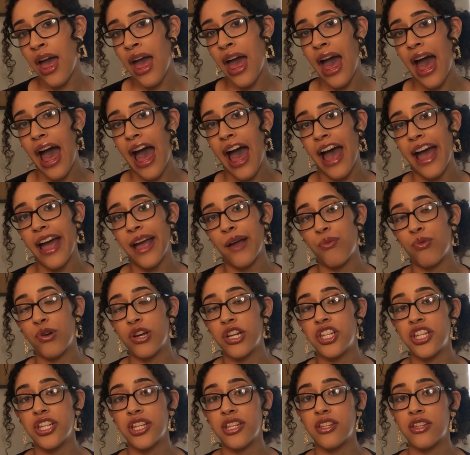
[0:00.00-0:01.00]
I would
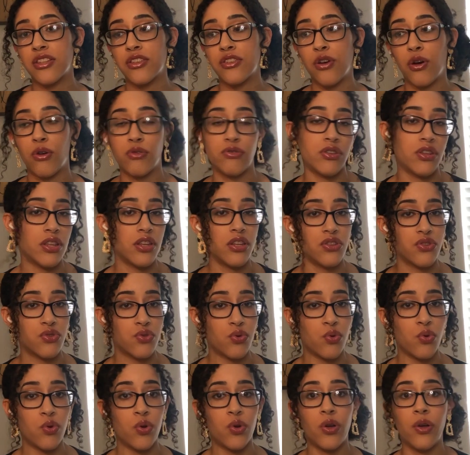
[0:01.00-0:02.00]
just go to the
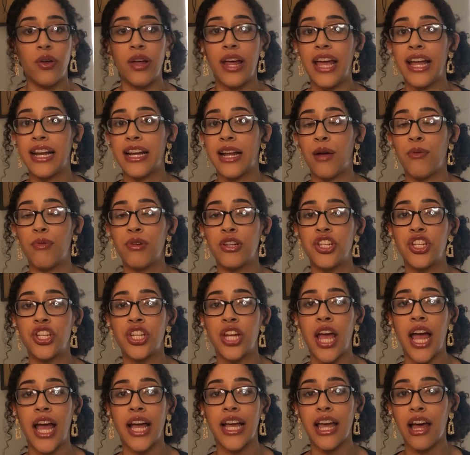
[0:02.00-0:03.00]
school and I would
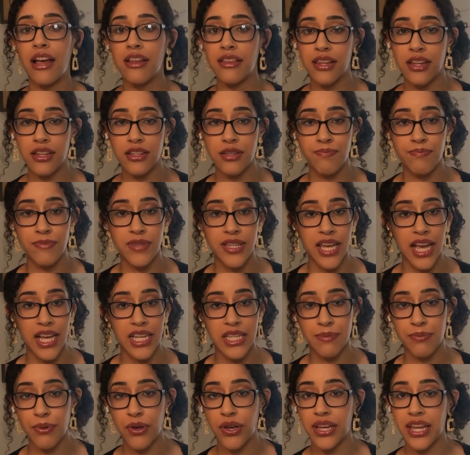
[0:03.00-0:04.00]
check out the
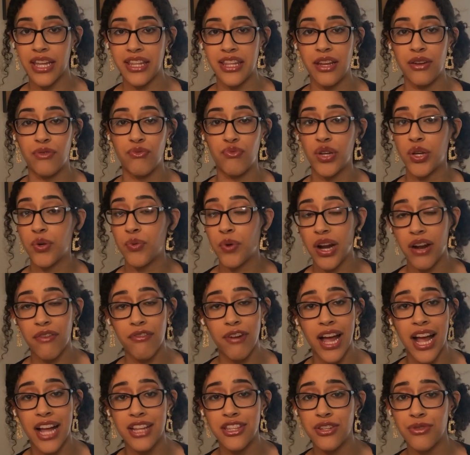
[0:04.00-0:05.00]
textbook and then read whatever I
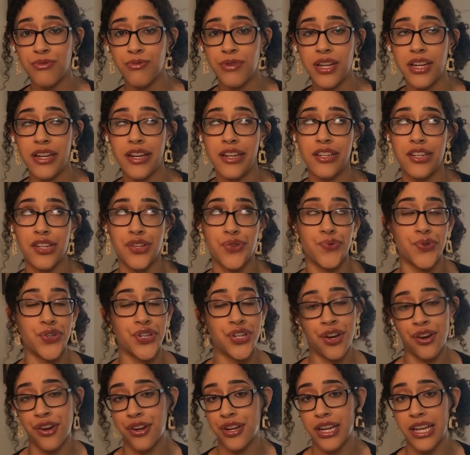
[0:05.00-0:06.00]
had to read and just
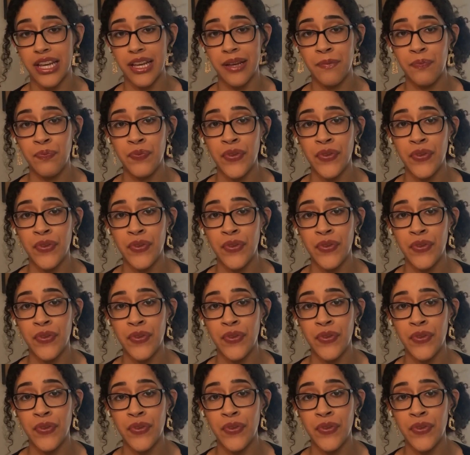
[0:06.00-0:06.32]
returned it.